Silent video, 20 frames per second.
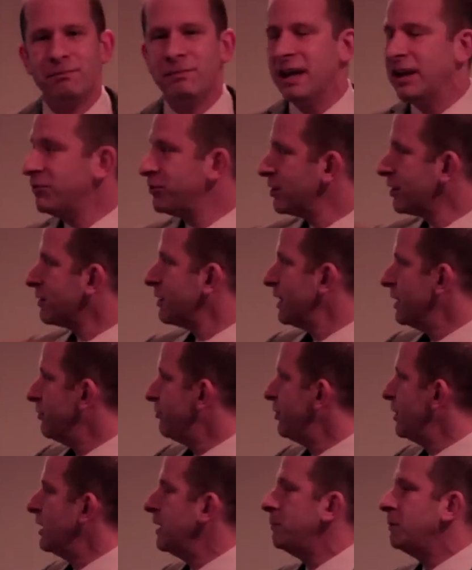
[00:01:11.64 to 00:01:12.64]
Basically,
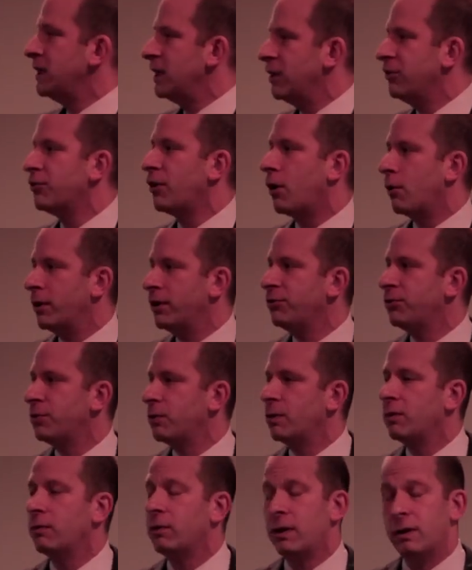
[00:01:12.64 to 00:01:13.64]
GDP is always,
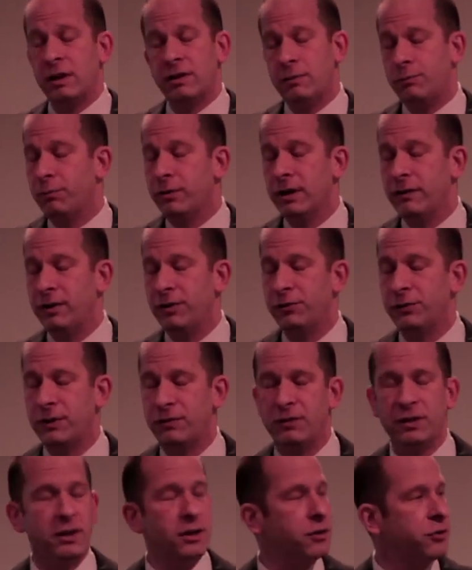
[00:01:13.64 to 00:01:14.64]
in the previous
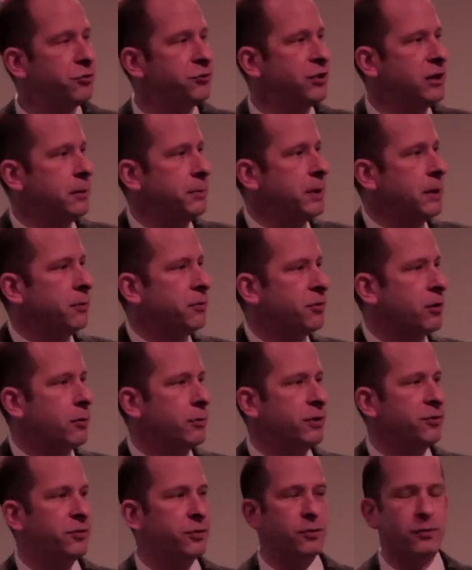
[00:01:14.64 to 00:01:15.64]
50 years, GDP was
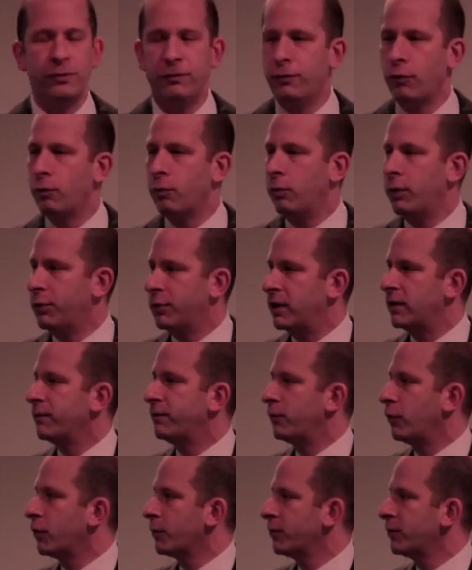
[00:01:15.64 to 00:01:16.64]
always within
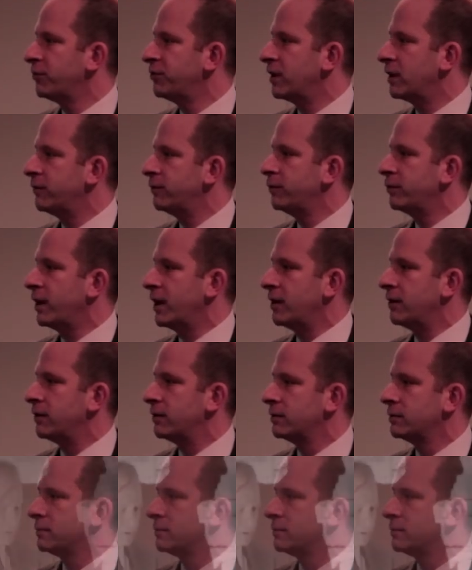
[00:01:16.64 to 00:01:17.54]
4% of trend.